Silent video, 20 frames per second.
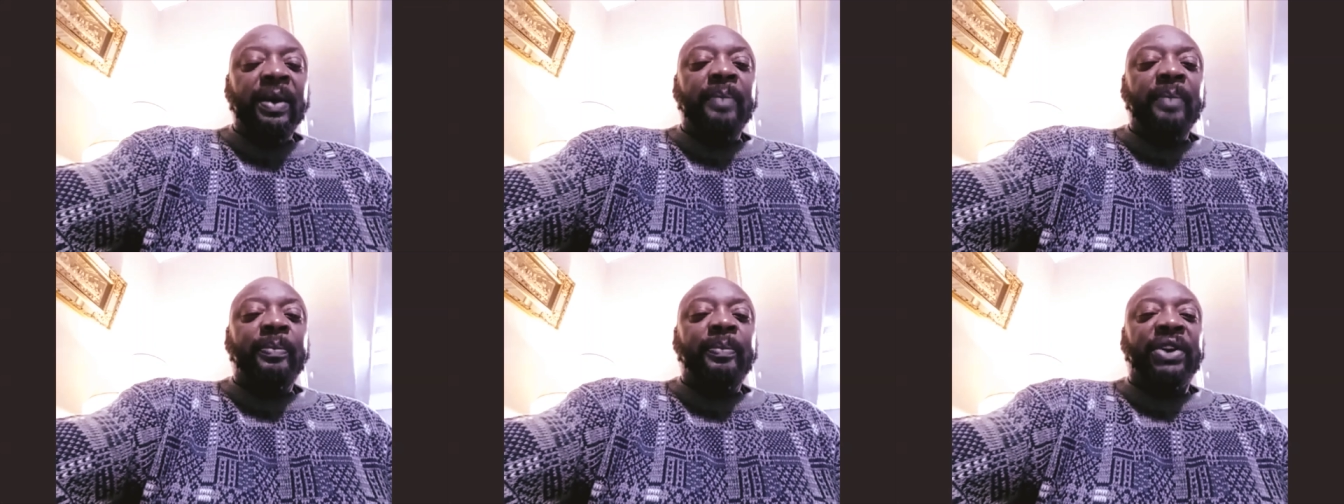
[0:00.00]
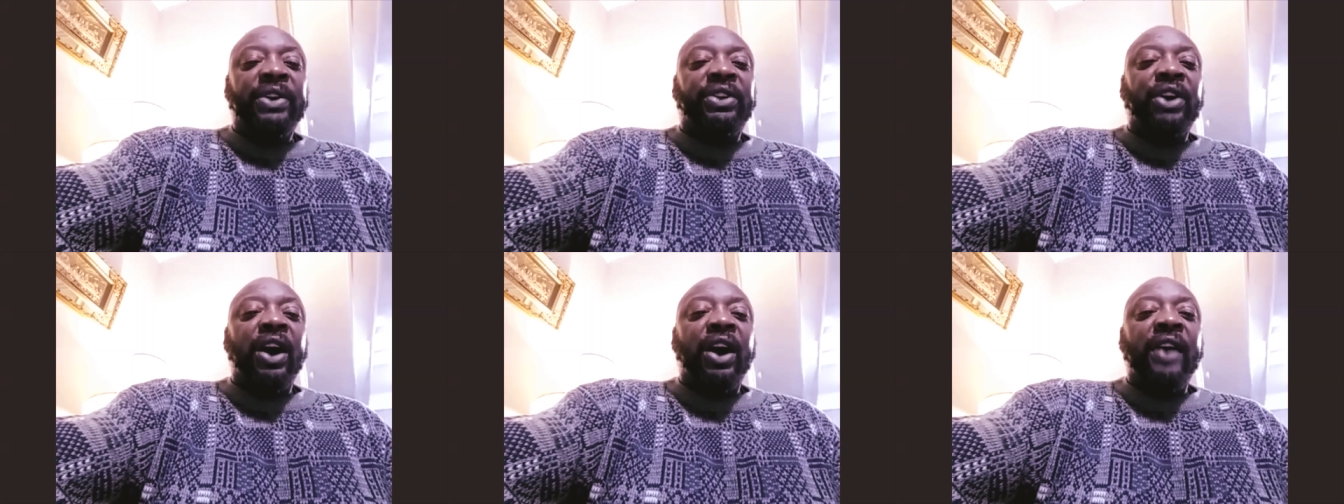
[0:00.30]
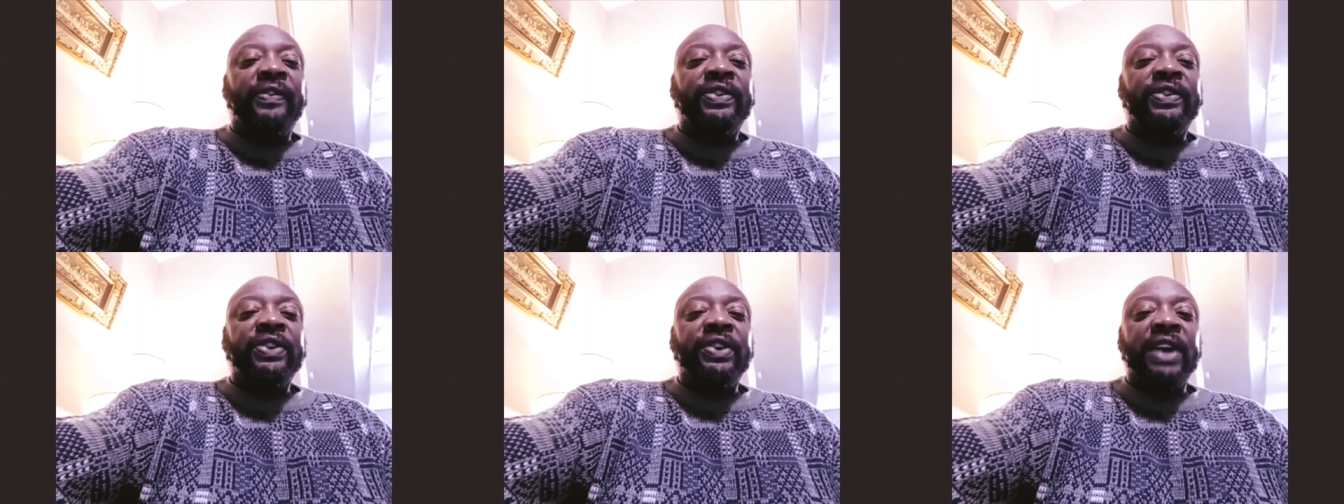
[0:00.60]
But the
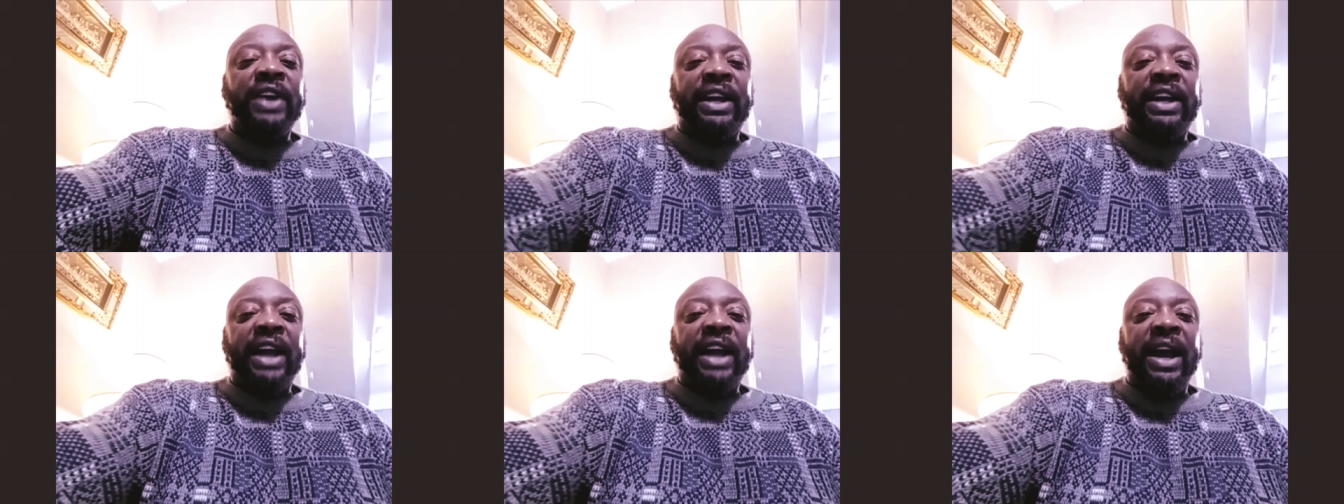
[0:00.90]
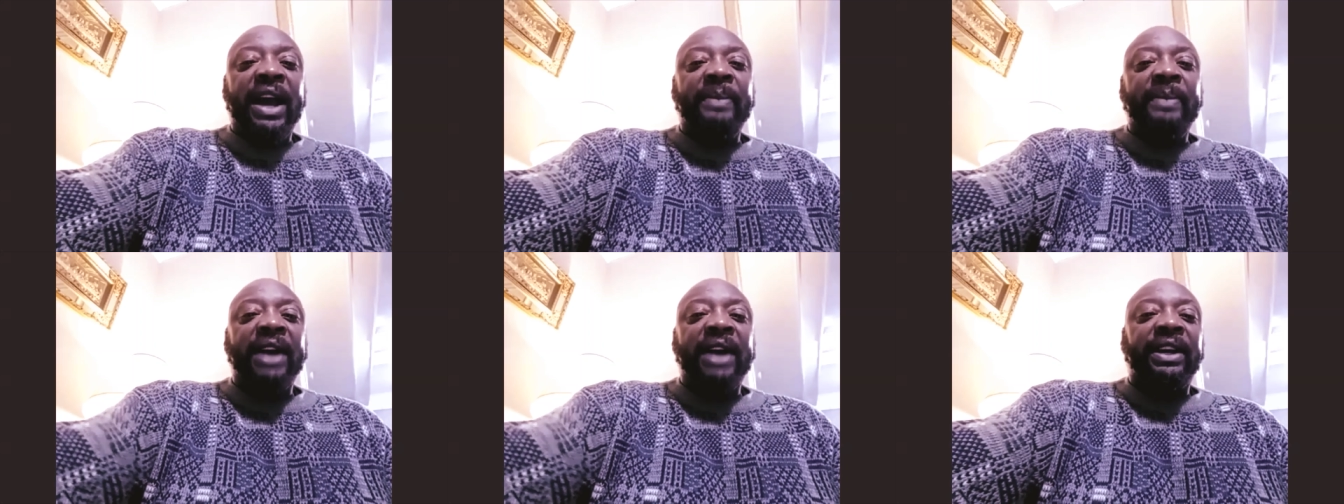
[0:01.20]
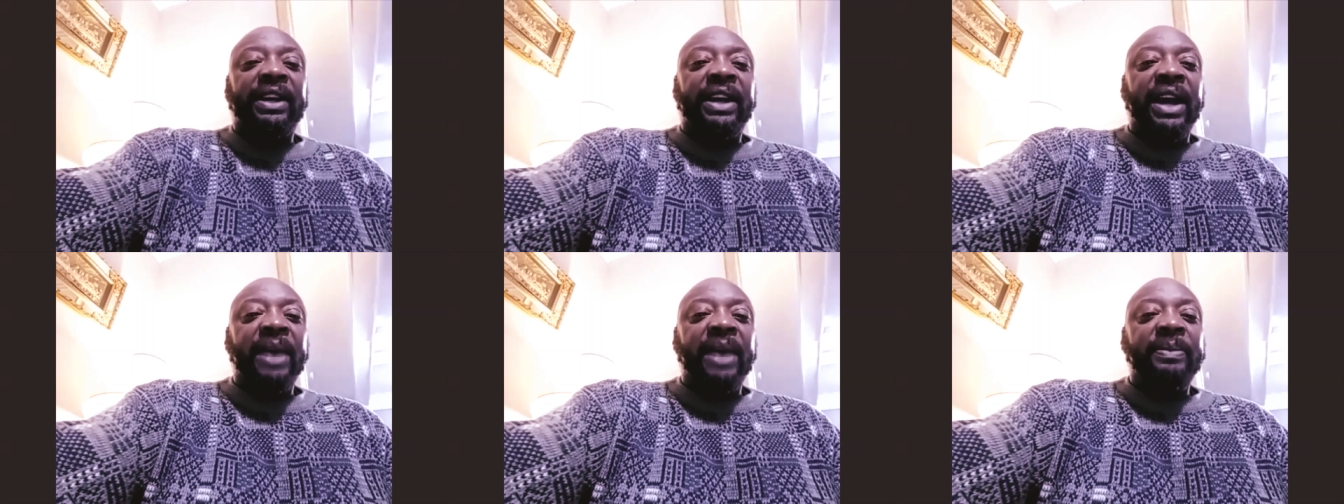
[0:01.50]
officer that came
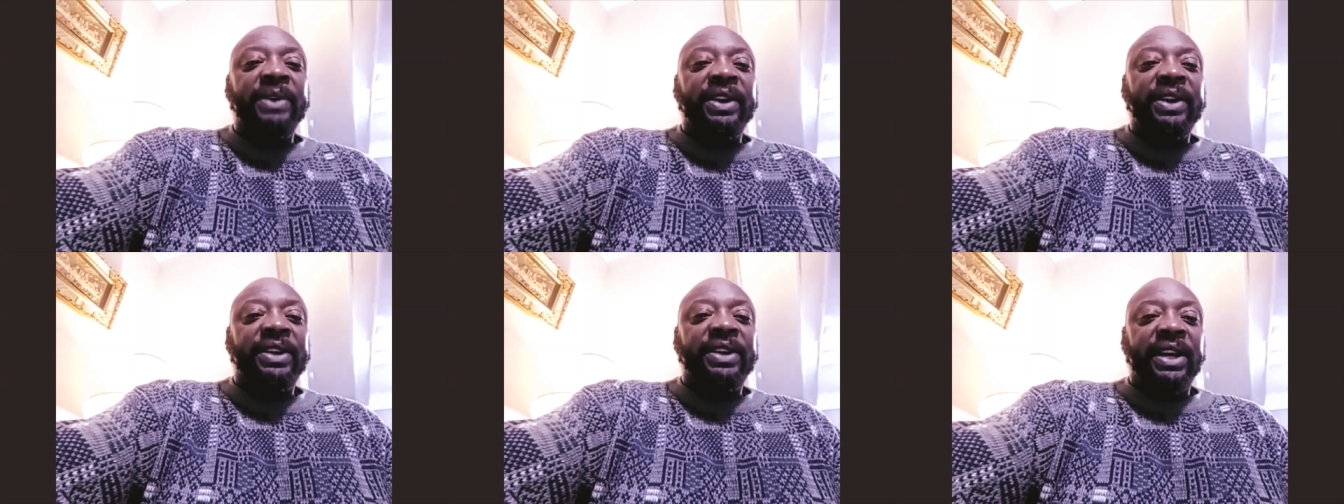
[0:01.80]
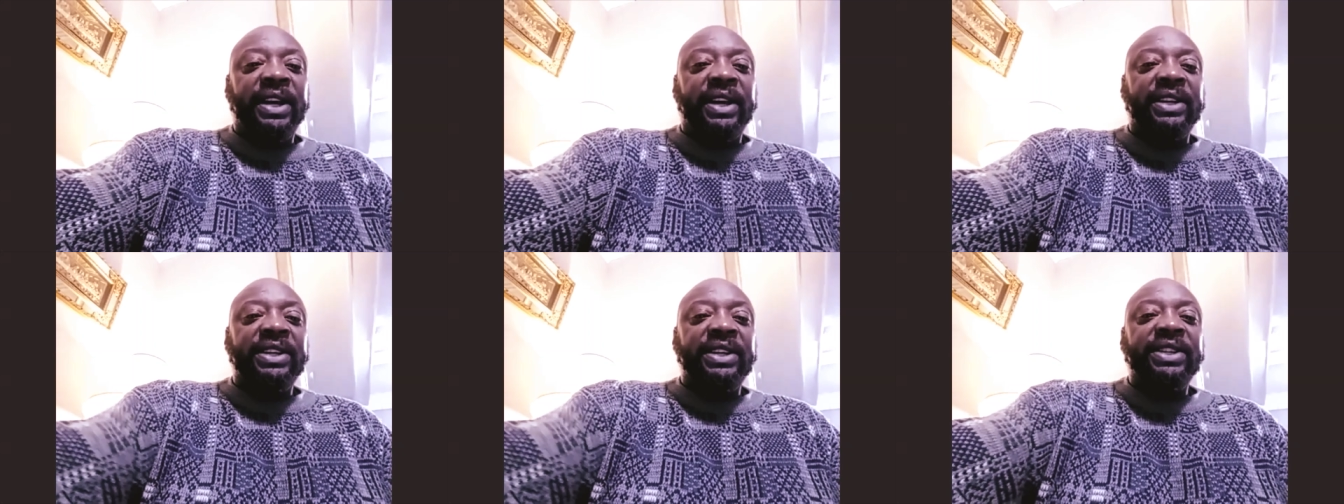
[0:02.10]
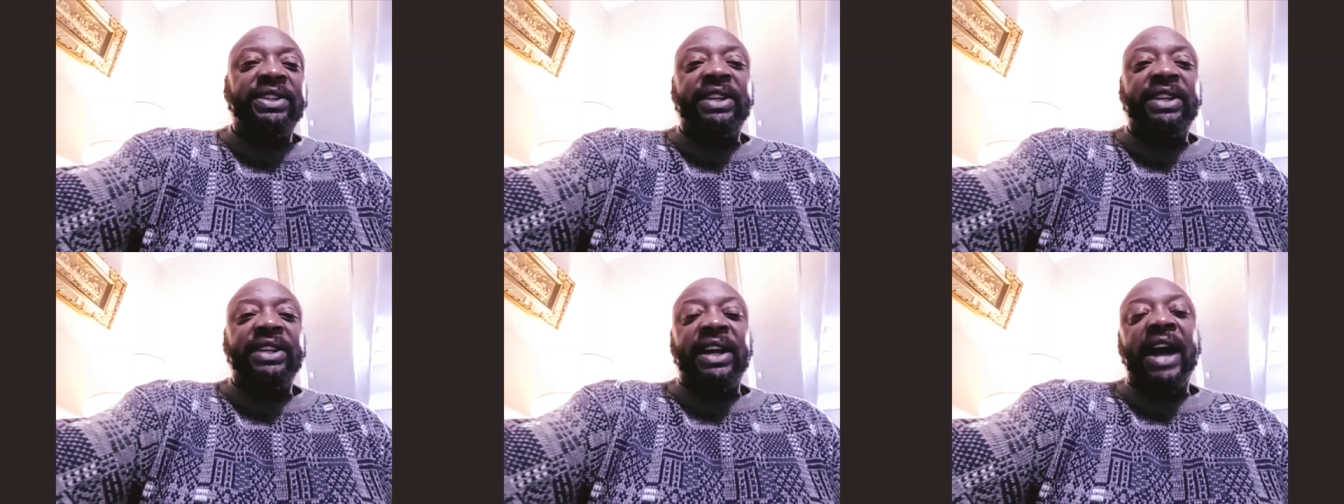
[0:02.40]
out that gave me the
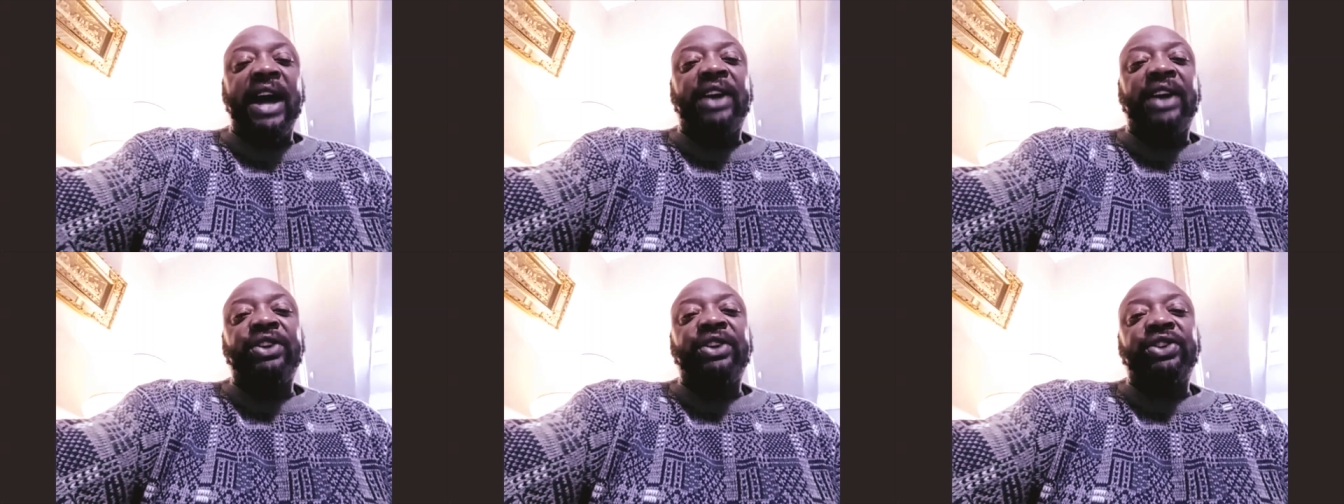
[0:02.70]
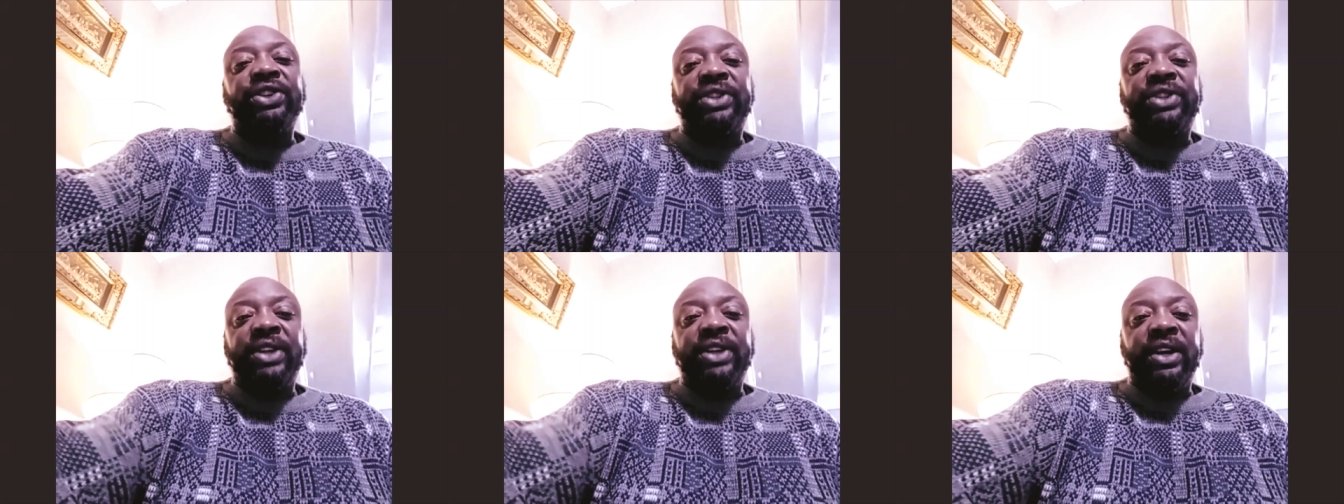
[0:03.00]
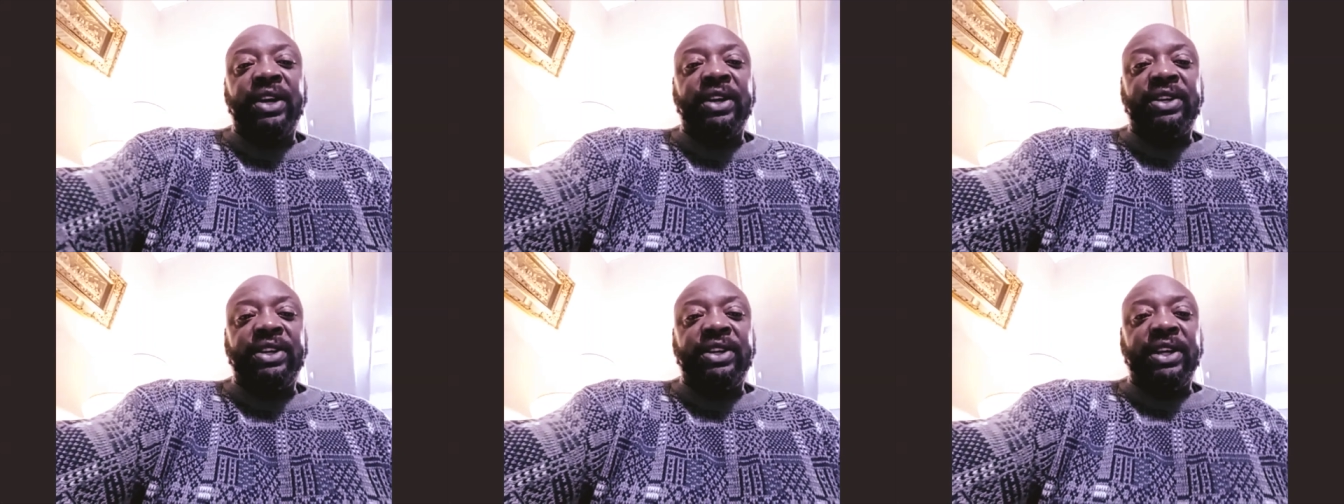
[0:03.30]
tickets, he said I could
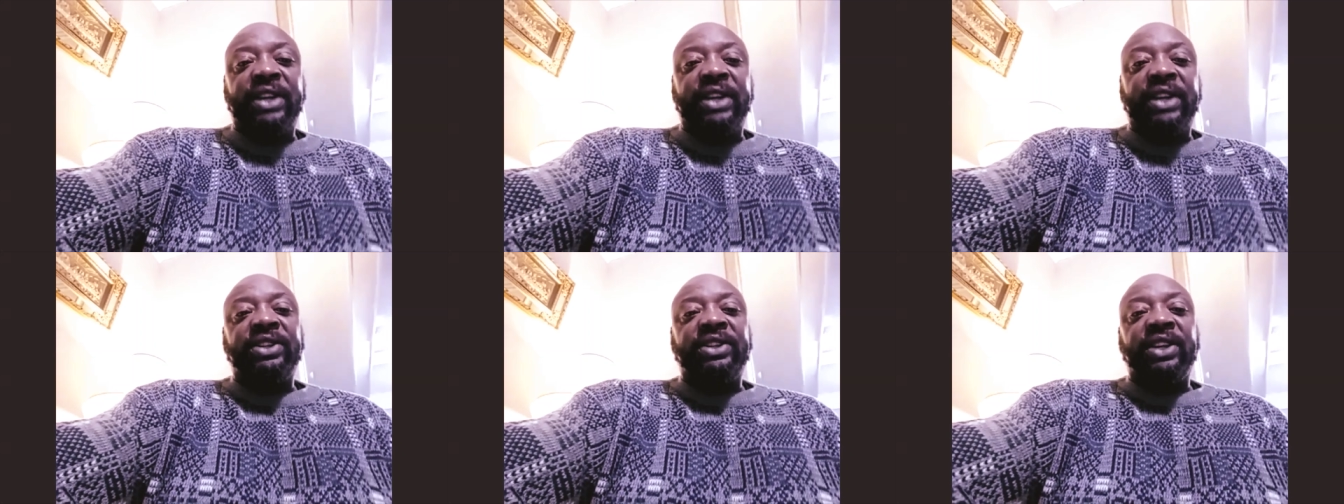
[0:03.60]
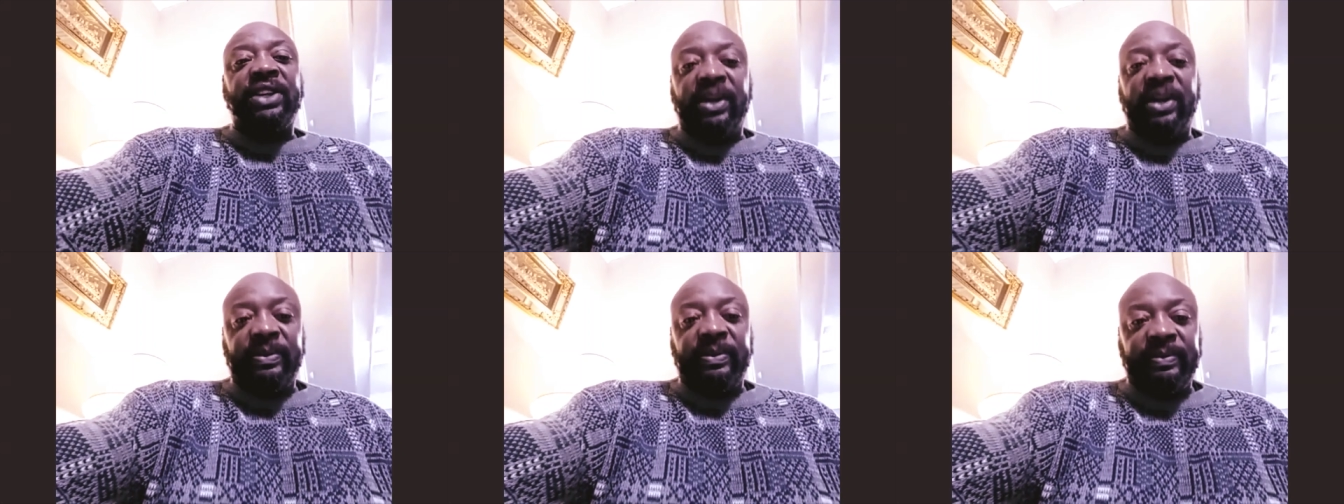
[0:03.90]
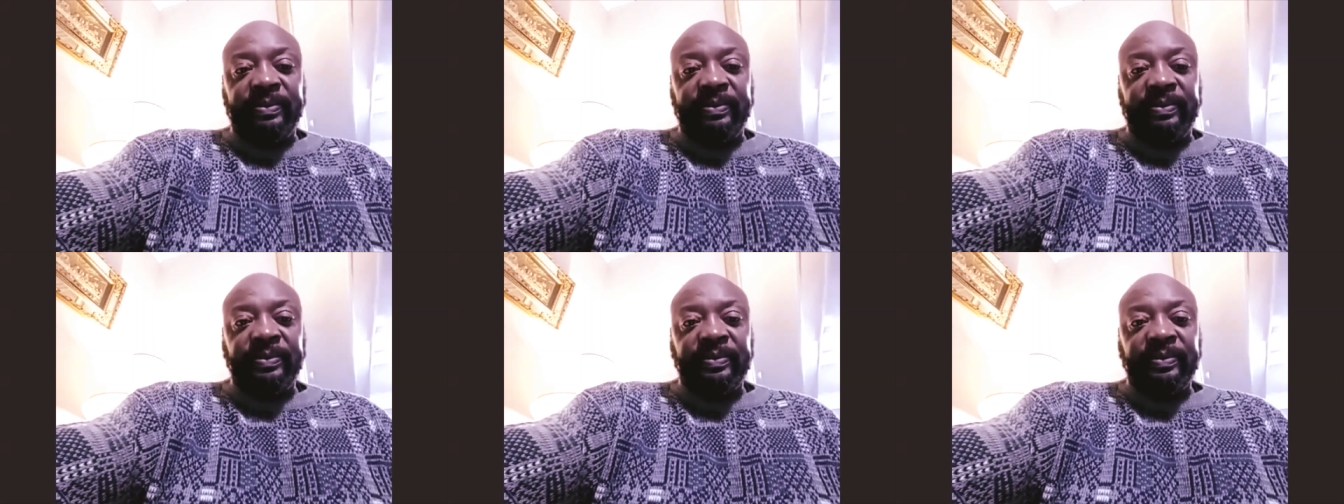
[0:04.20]
just tear the tickets up.